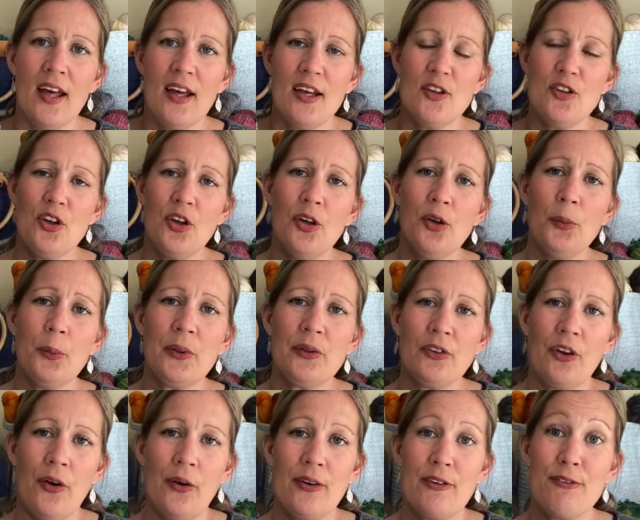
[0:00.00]
You will
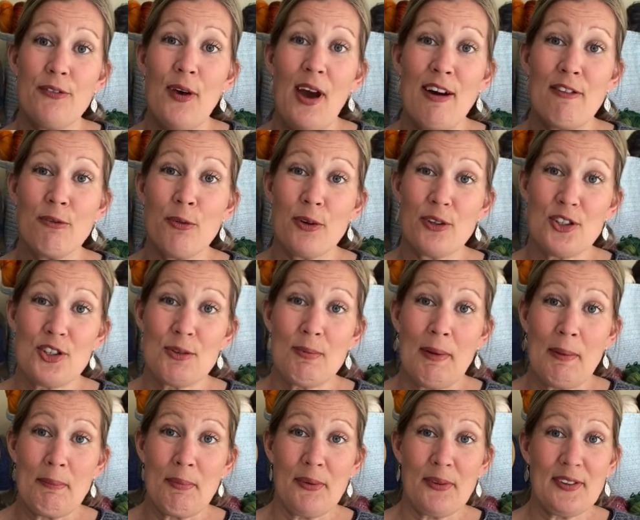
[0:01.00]
know if you have watched my
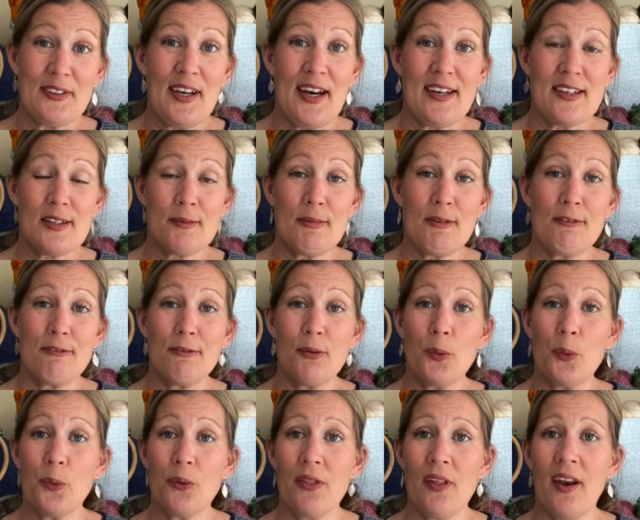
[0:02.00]
podcast
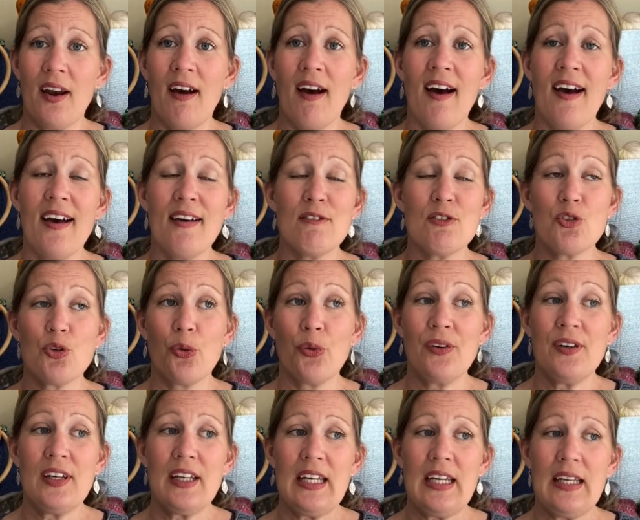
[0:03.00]
before that I have
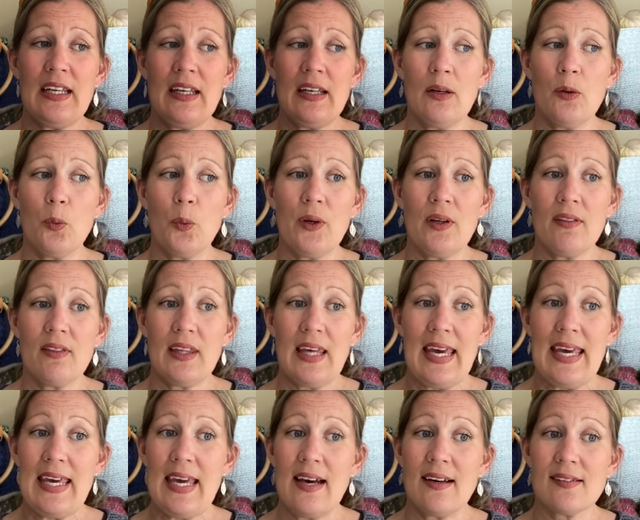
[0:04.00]
joined in with
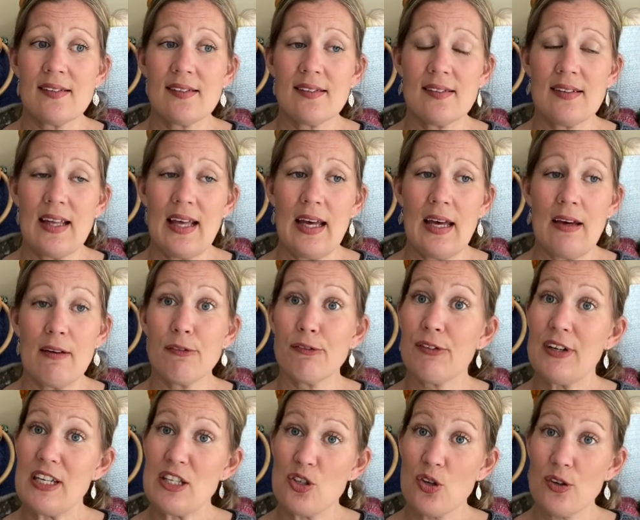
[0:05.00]
Kia's
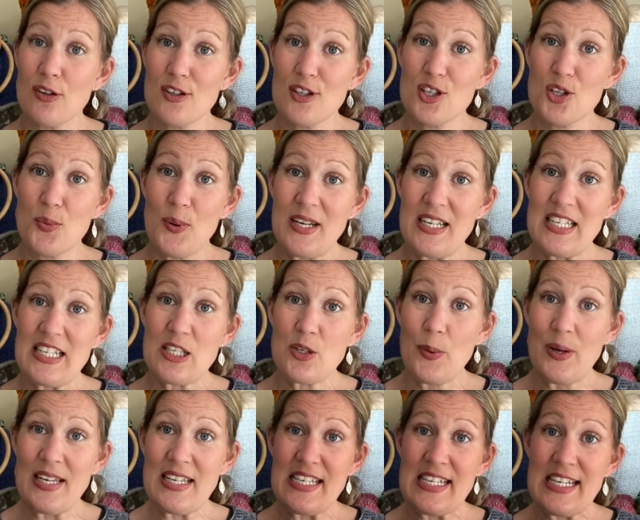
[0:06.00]
Free Socks
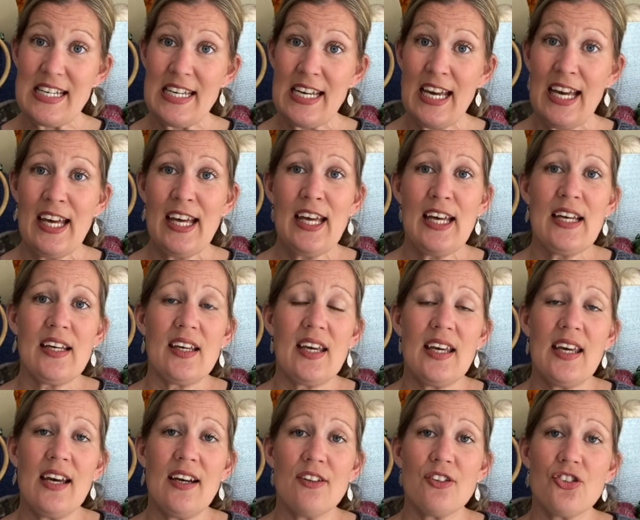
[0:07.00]
2020.
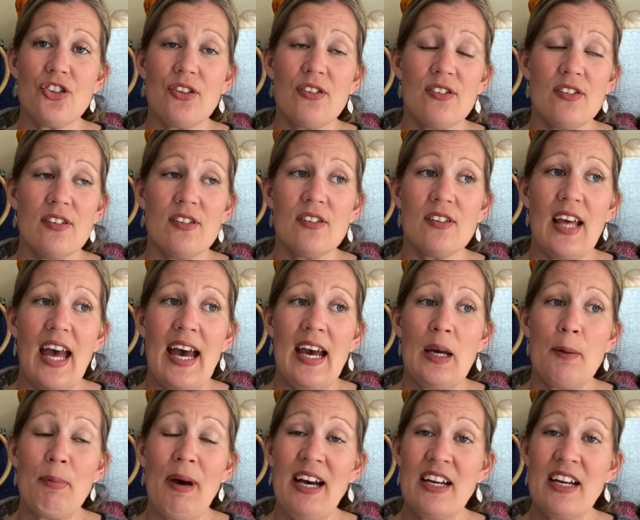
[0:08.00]
Kia chooses a